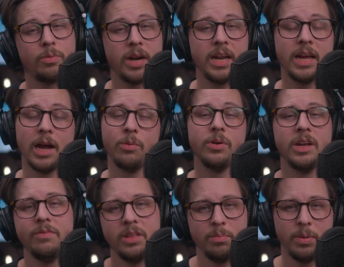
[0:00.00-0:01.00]
rating I will
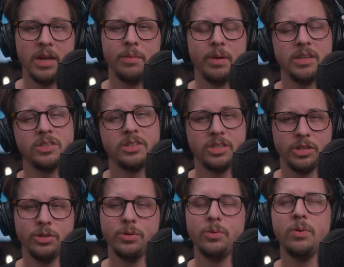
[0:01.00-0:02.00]
give the
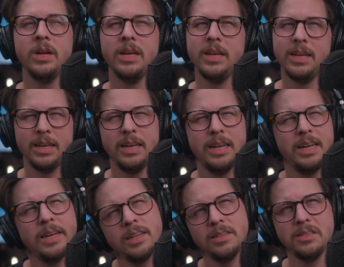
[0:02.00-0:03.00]
BMS2
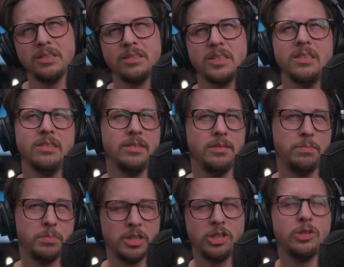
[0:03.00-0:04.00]
is
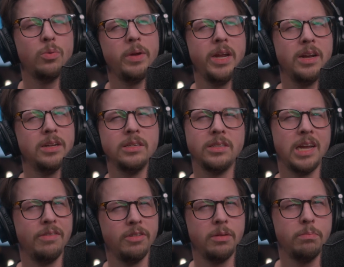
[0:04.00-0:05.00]
between a
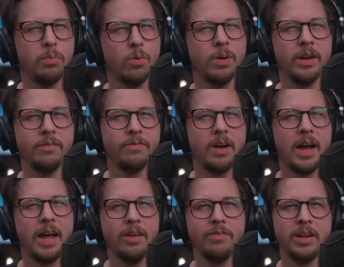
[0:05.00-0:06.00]

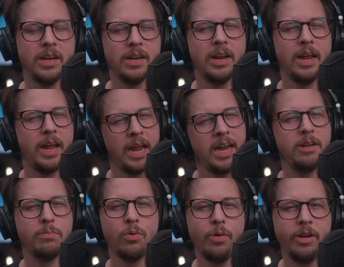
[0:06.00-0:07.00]
7.5 and an
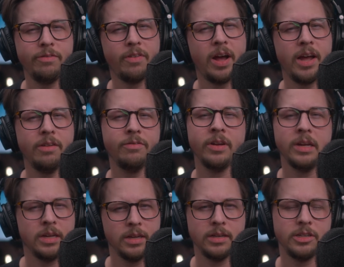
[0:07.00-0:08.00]
8.5,
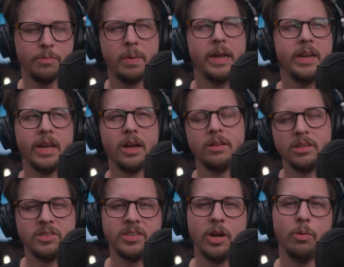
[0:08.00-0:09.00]
depending on the
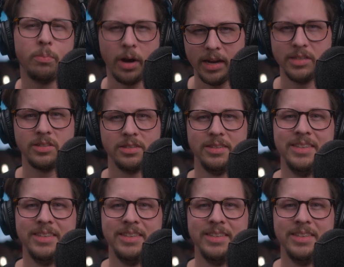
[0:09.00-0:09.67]
sale price.